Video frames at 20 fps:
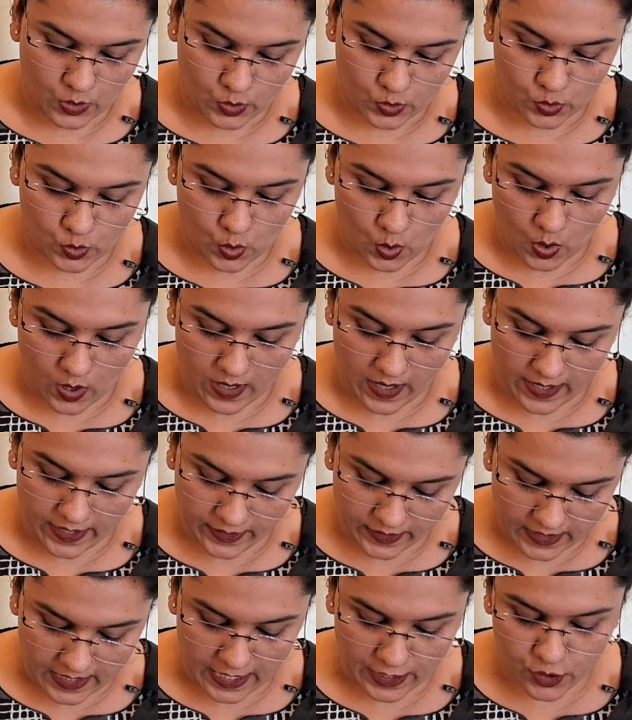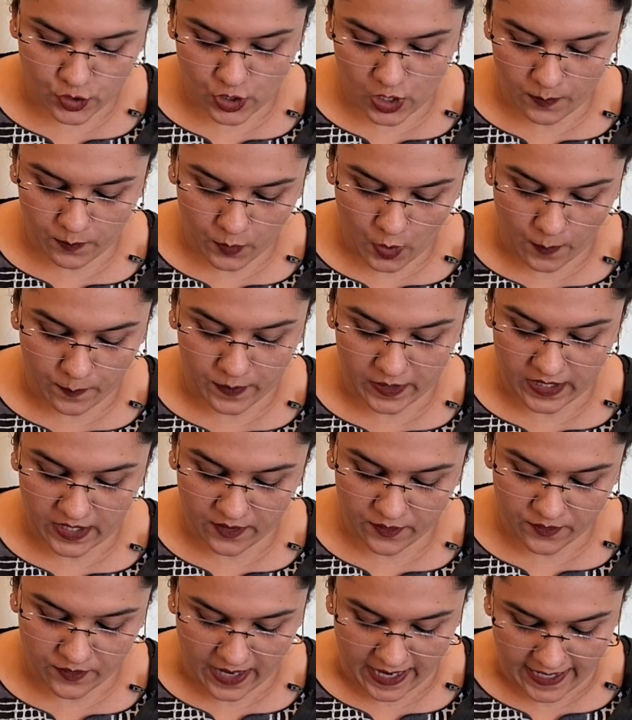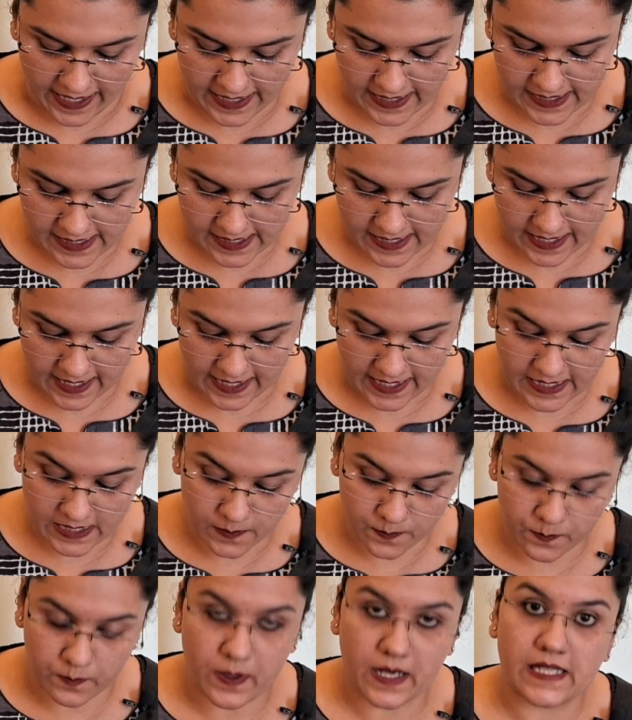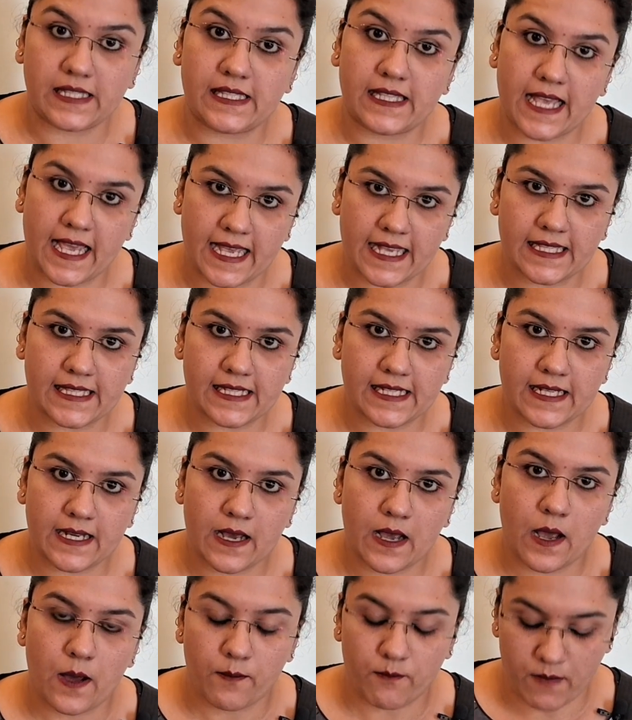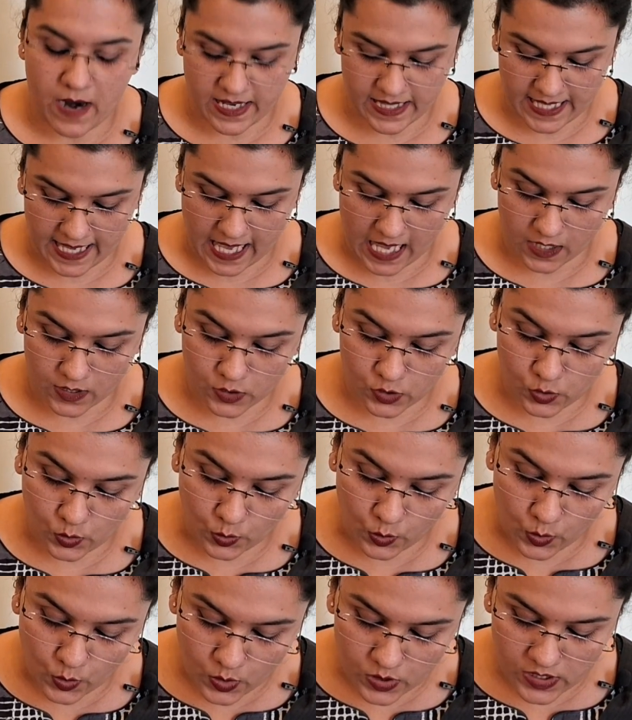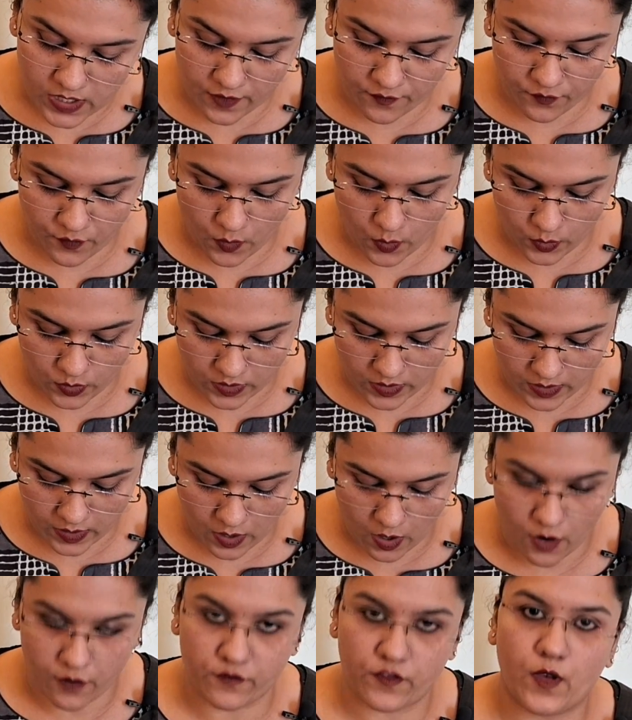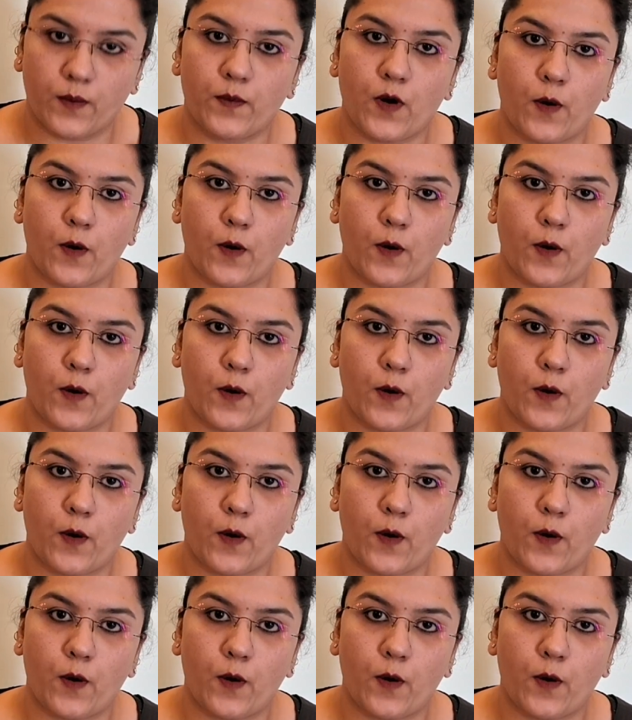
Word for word: So, intellectual property rights is possessed by the exclusive owner of the